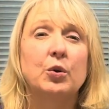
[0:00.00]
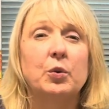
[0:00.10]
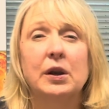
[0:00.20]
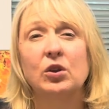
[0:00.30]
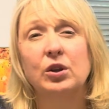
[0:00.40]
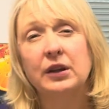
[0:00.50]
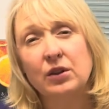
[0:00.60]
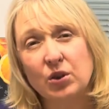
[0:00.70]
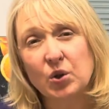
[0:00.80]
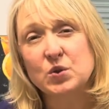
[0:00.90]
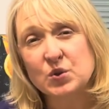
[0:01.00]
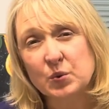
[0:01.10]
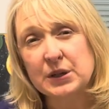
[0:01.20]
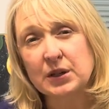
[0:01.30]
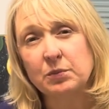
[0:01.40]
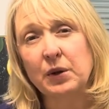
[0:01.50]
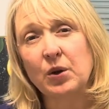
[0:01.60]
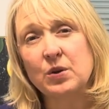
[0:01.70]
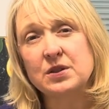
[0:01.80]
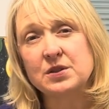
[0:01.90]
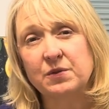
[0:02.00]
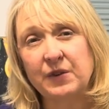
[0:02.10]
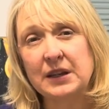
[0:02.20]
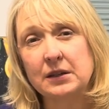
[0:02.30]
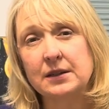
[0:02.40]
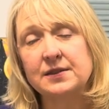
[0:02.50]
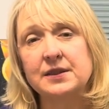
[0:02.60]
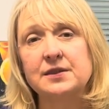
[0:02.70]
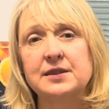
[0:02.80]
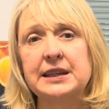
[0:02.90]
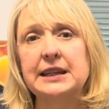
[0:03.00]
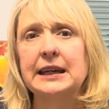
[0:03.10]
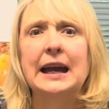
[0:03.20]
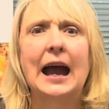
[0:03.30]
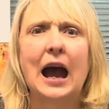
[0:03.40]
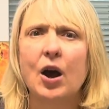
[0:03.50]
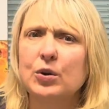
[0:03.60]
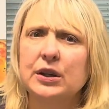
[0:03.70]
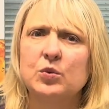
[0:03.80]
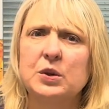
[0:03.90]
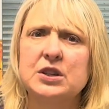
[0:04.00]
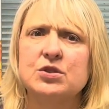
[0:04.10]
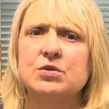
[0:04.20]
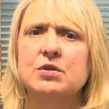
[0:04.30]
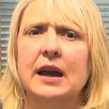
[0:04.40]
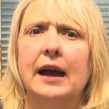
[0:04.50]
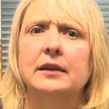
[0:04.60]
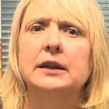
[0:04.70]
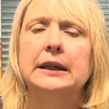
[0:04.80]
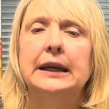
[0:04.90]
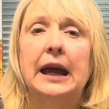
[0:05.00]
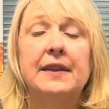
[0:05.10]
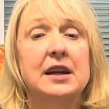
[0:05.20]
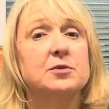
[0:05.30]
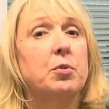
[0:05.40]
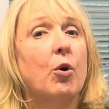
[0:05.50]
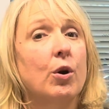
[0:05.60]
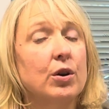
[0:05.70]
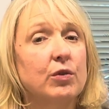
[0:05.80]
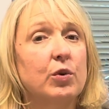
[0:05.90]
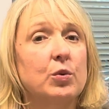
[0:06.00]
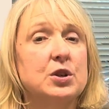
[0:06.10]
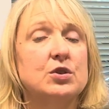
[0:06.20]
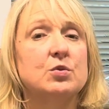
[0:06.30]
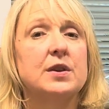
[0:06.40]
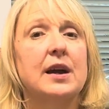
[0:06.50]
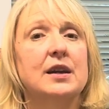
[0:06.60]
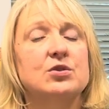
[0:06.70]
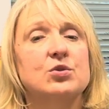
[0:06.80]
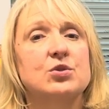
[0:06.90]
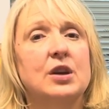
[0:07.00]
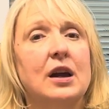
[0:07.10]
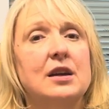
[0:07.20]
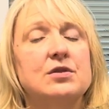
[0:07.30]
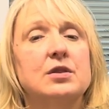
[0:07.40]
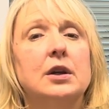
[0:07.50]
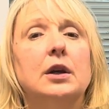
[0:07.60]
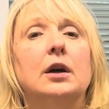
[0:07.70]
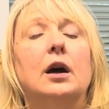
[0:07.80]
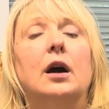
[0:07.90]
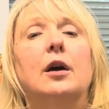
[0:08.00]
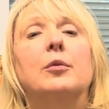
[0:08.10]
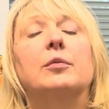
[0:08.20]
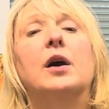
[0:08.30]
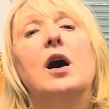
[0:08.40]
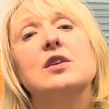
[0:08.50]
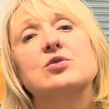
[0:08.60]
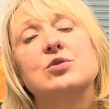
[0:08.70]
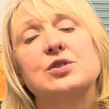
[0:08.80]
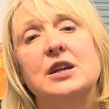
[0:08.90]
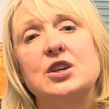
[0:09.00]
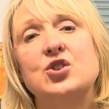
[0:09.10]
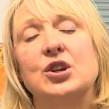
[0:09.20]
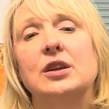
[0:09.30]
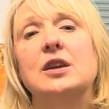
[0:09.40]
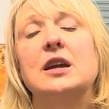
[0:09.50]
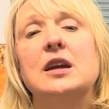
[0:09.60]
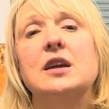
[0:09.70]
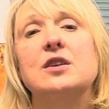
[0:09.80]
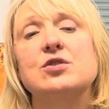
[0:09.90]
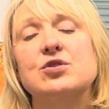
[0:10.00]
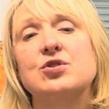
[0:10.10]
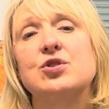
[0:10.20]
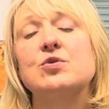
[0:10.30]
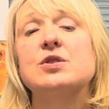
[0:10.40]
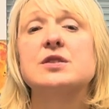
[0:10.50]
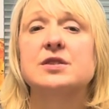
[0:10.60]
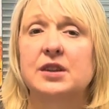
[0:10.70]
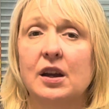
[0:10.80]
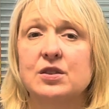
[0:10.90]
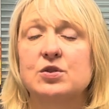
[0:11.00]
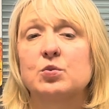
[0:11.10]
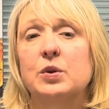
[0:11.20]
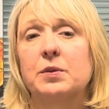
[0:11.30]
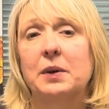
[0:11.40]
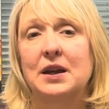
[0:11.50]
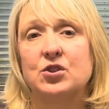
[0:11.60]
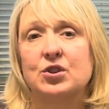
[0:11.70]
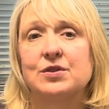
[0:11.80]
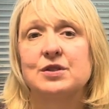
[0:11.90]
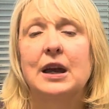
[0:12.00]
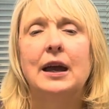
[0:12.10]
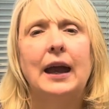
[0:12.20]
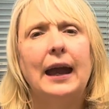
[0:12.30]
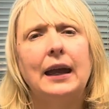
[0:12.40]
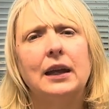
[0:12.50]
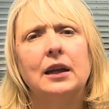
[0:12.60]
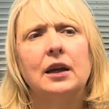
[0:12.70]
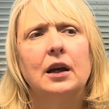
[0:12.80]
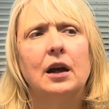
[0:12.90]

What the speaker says: we want to look at those three components of fitness and see how can we do that. And that's part of what we do with exercise consultation, is to discuss with patients, hey,